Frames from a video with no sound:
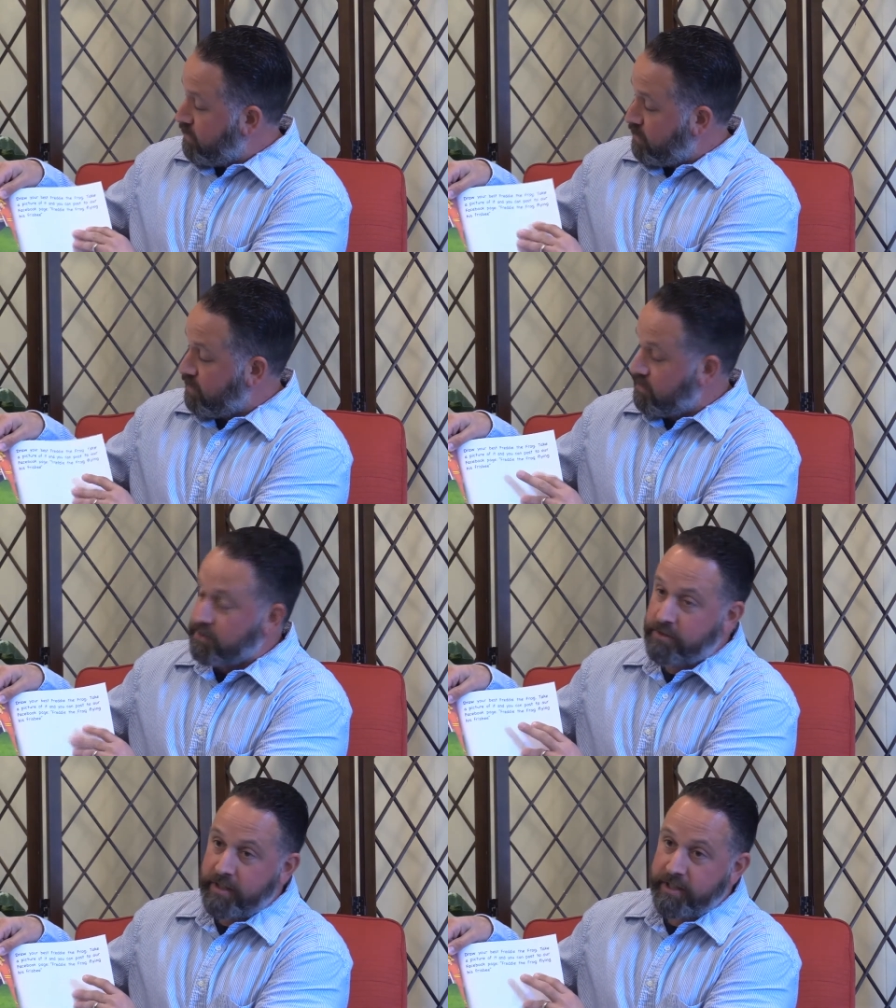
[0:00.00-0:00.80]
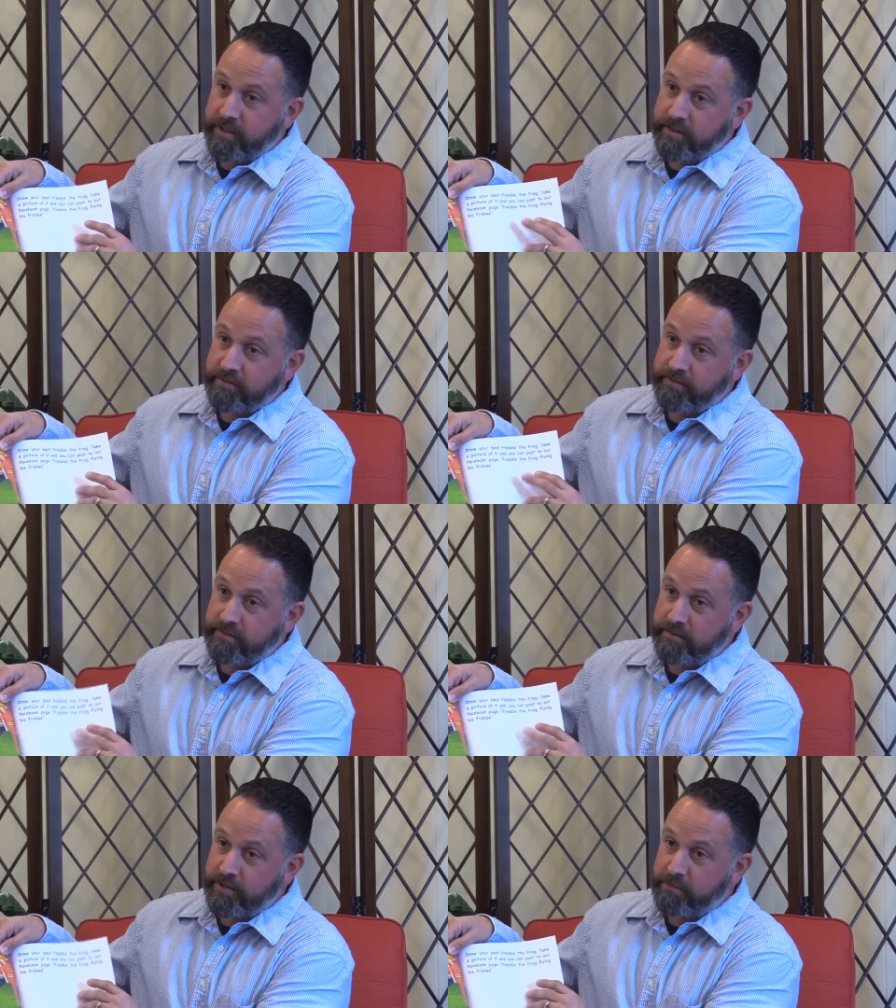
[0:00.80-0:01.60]
you could also draw your
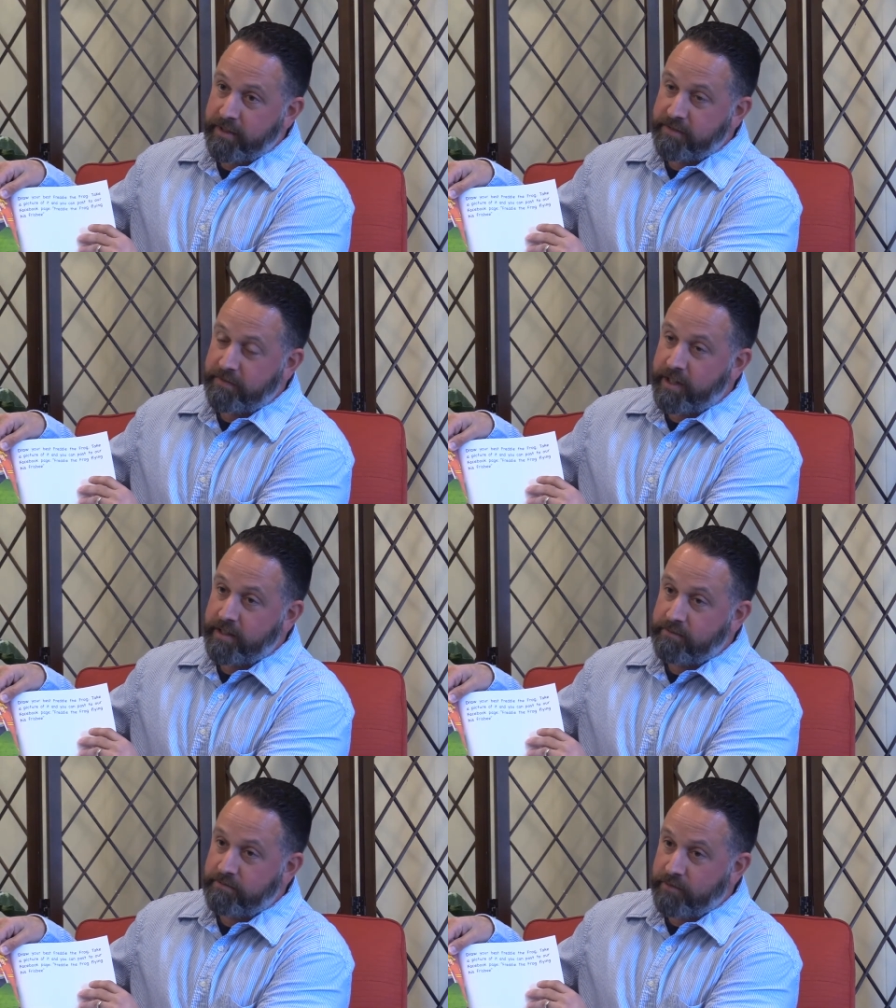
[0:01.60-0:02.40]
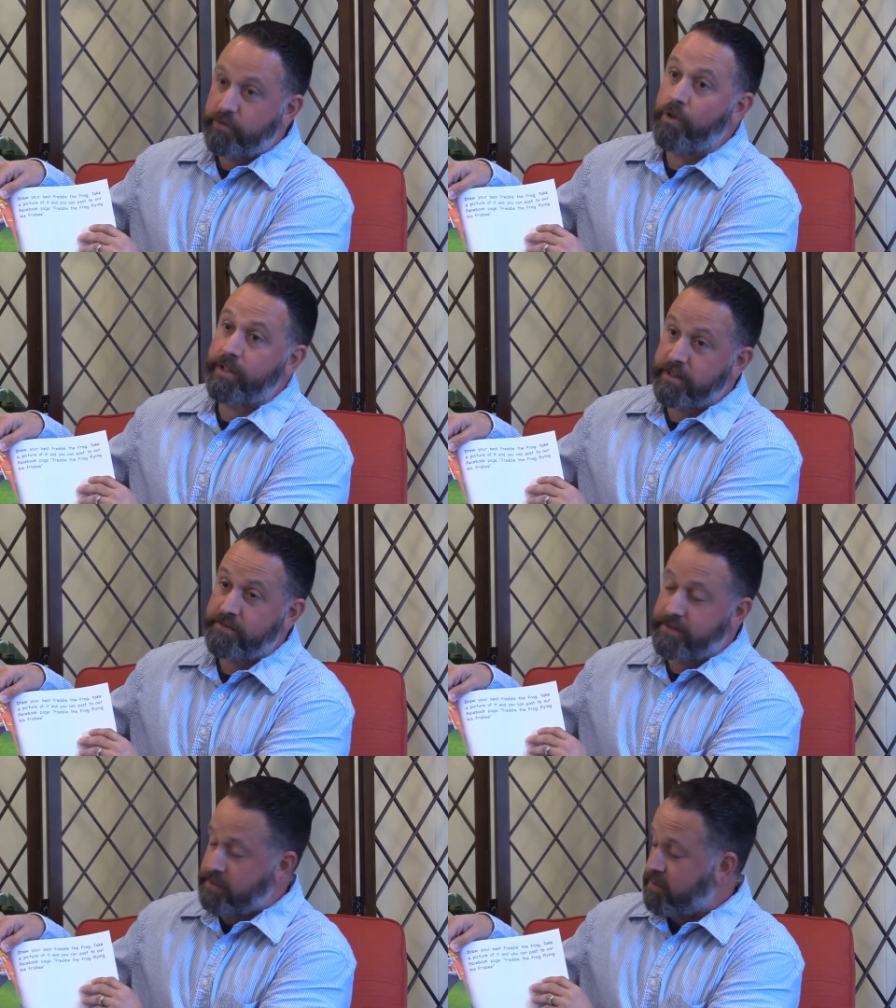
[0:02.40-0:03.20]
best Freddy throwing his
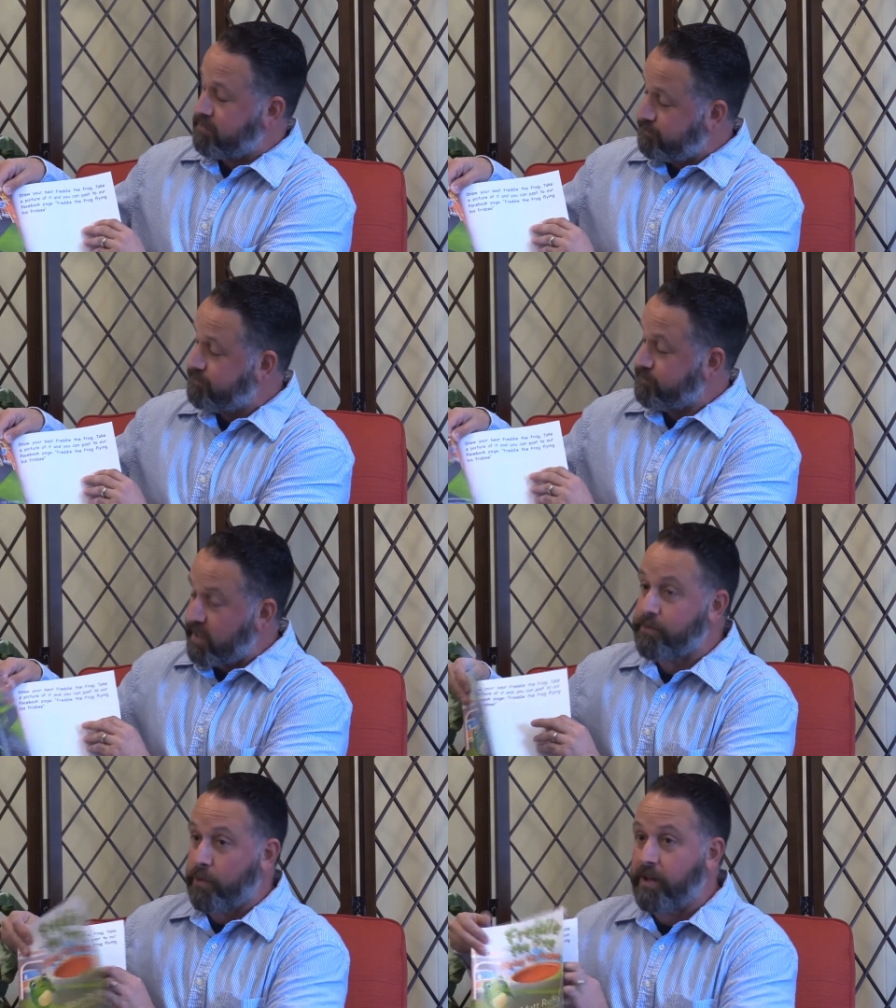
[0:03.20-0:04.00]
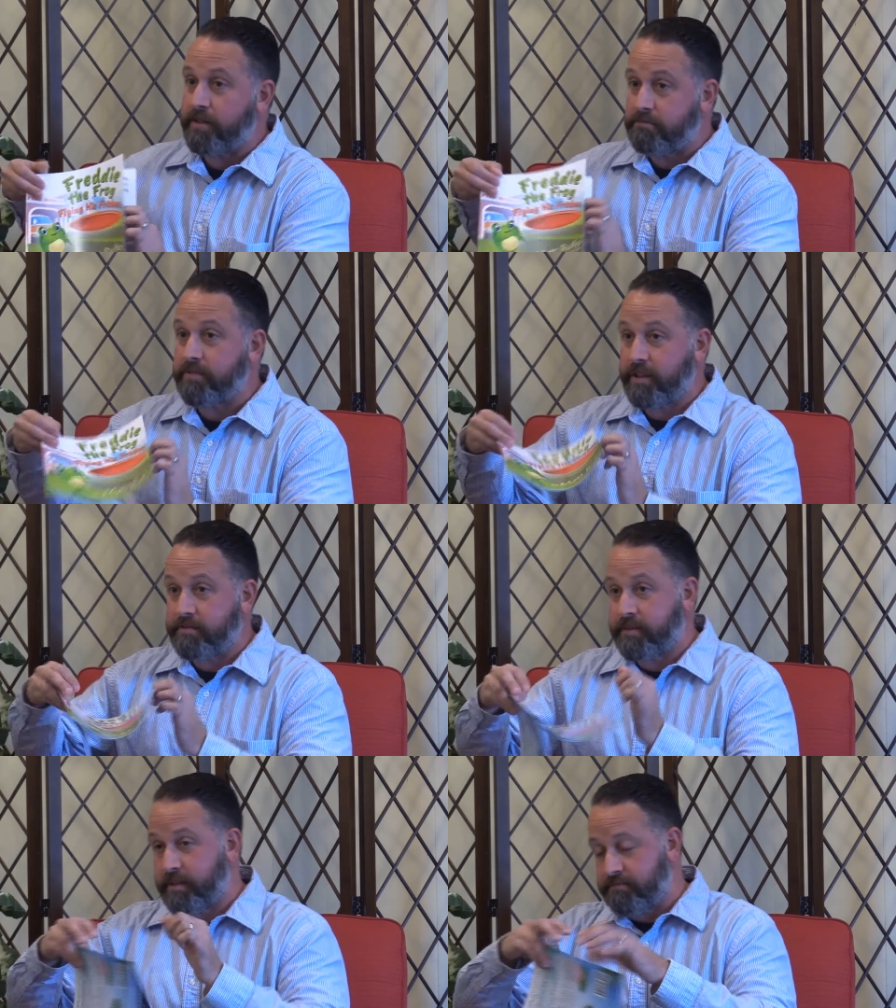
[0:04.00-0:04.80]
frisbee as well
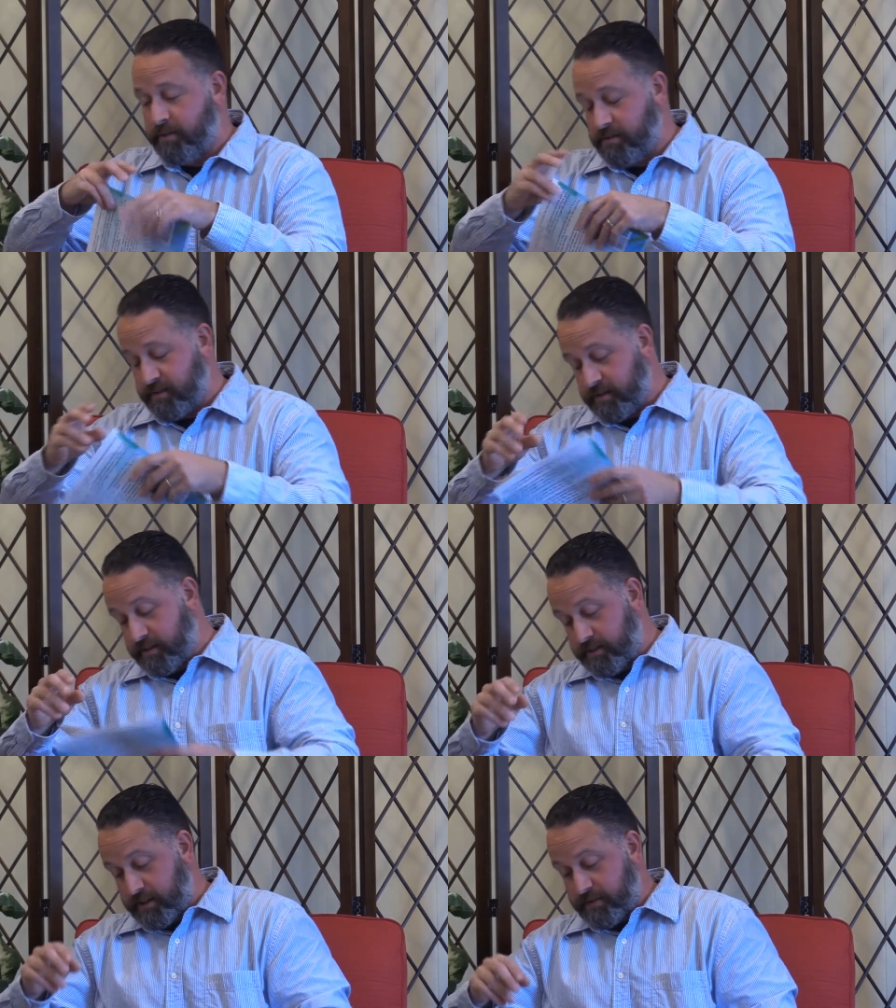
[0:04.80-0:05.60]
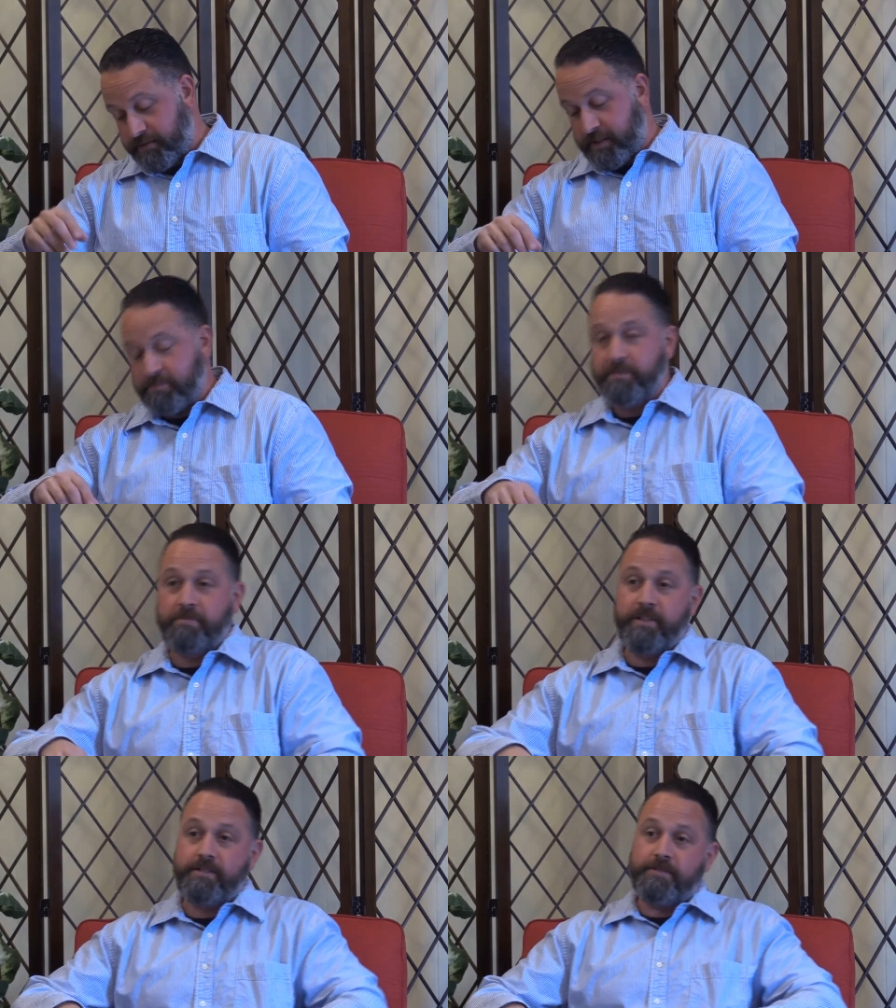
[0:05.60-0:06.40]
and post it on our Facebook
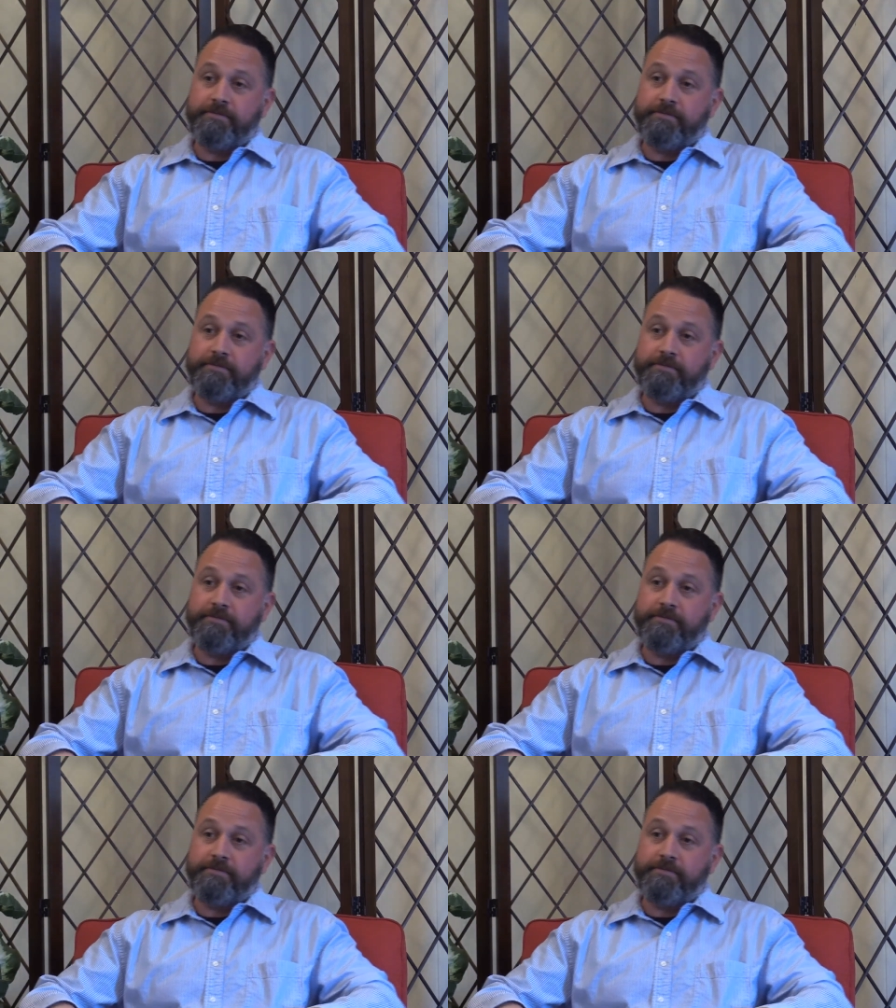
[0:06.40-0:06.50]
page.